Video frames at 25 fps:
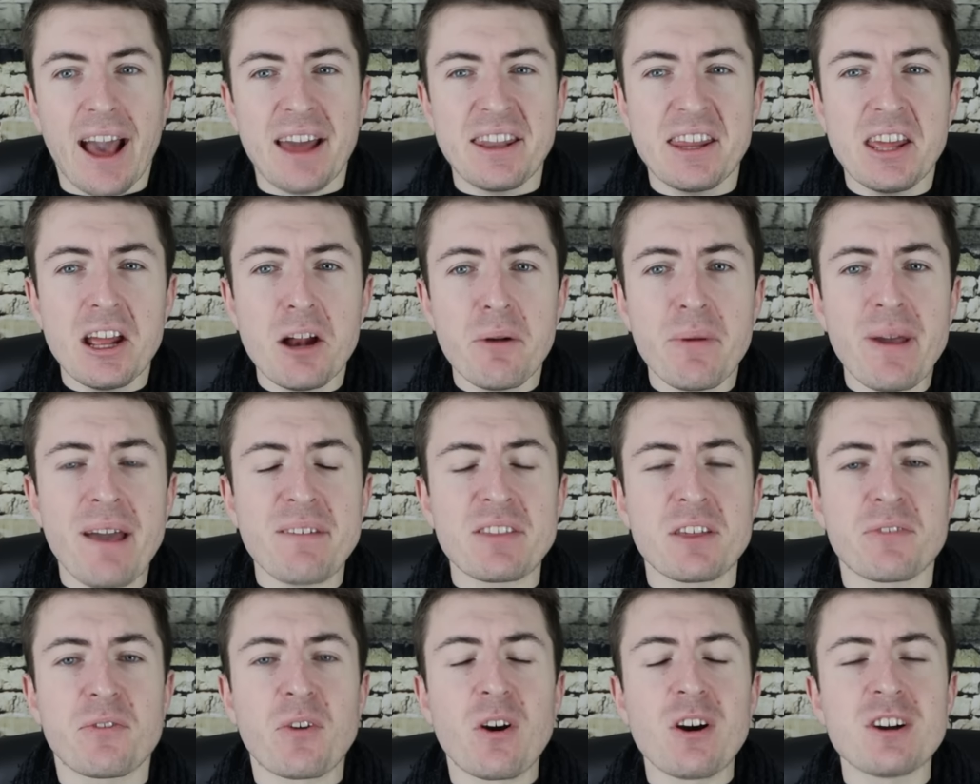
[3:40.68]
And here we have
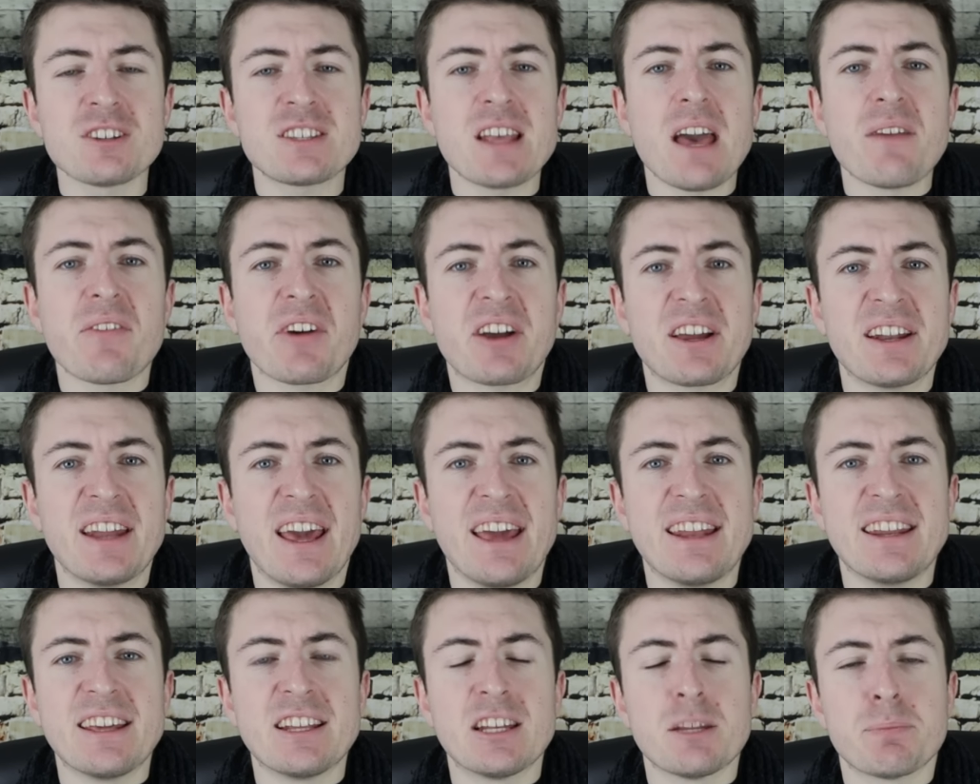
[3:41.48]
the first ever
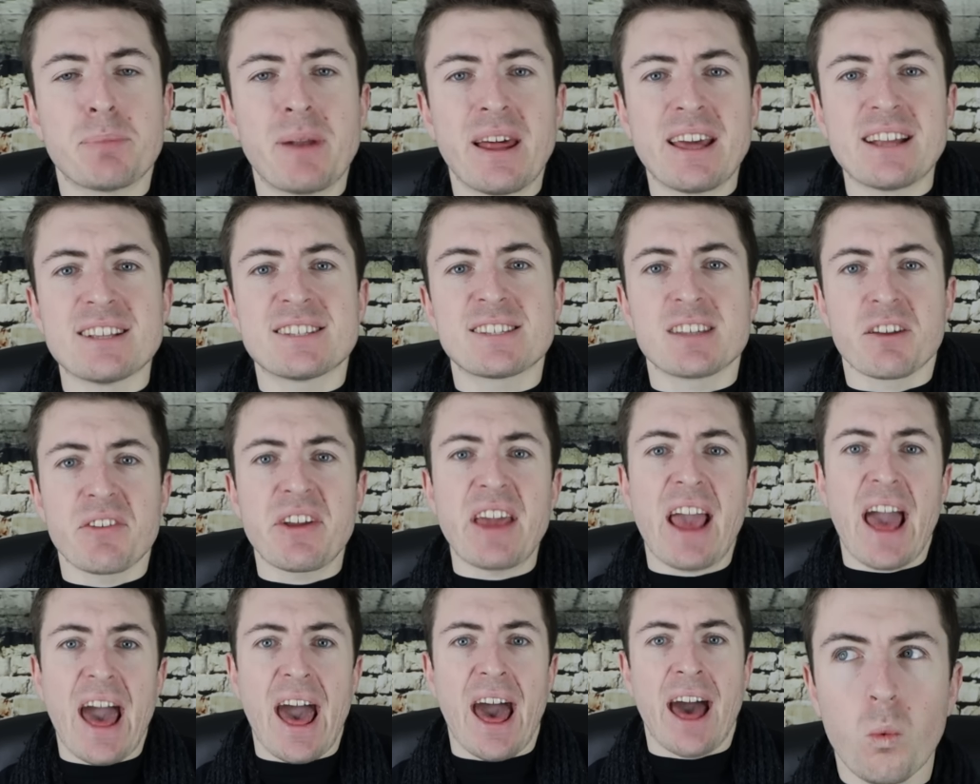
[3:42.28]
Canadian to play in
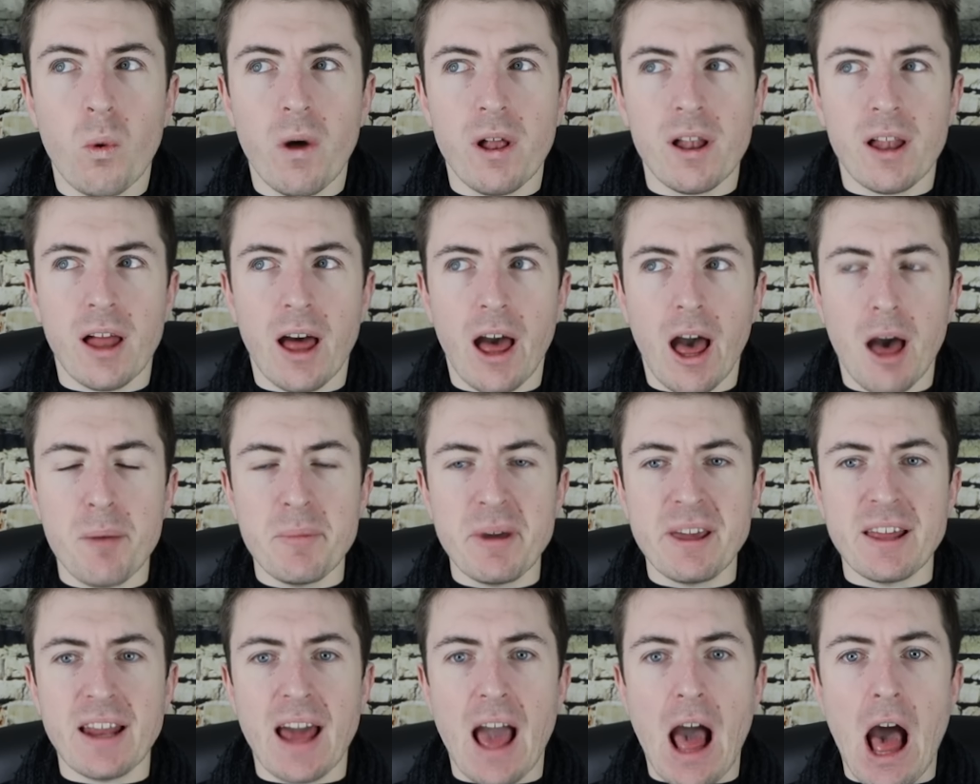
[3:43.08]
Serie A. Well, I
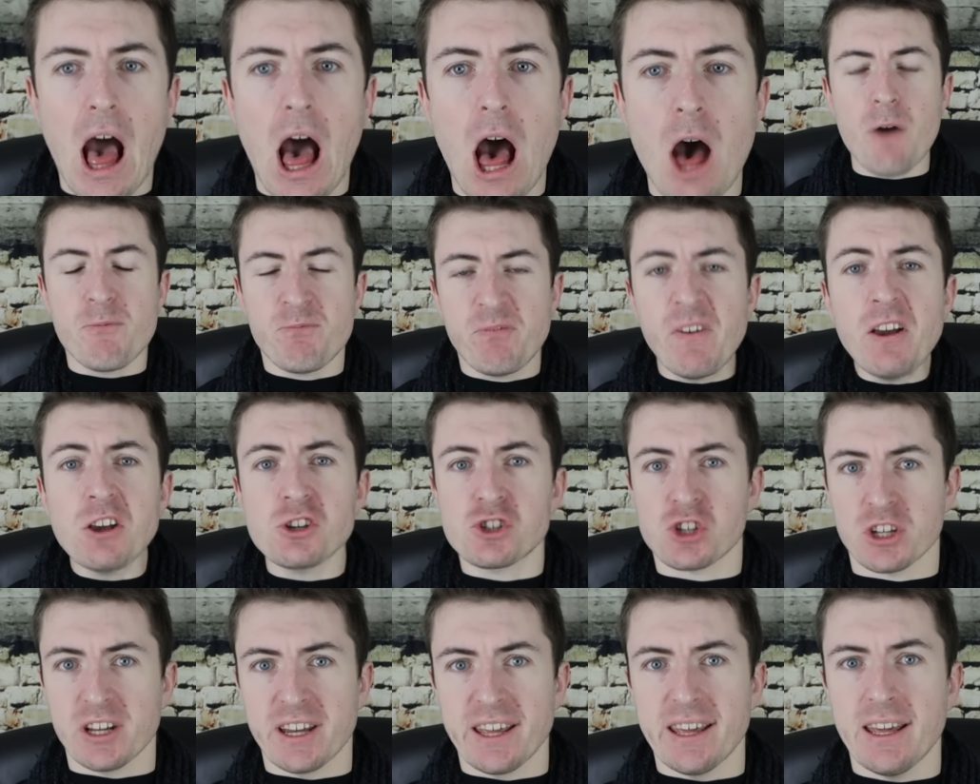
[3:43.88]
mean,
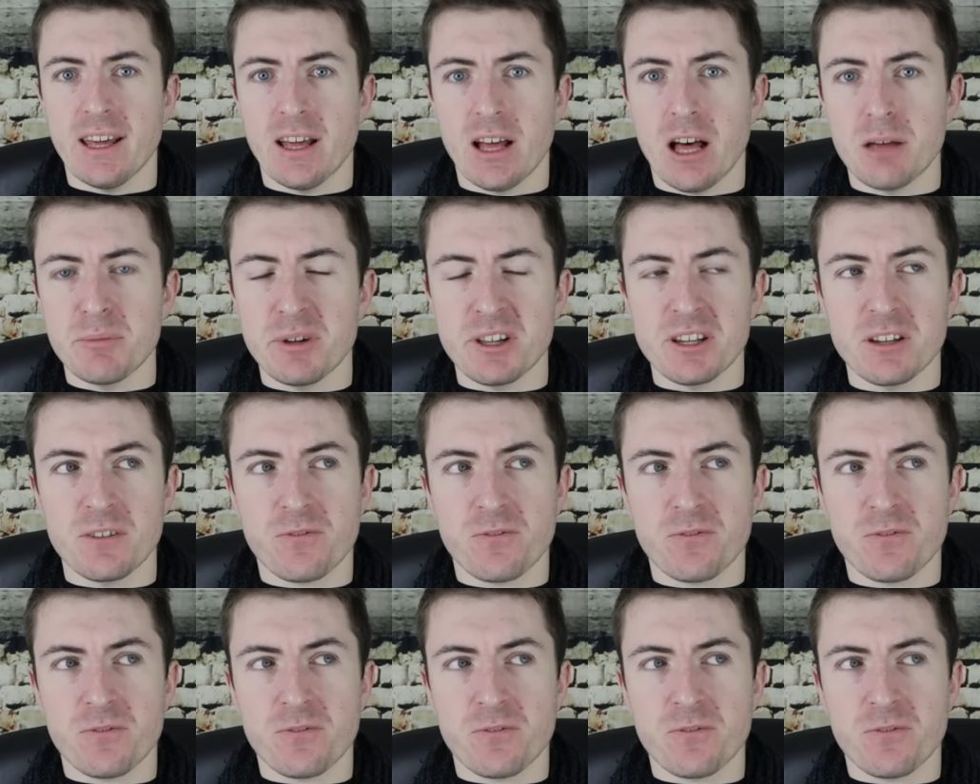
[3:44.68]
officially, I mean,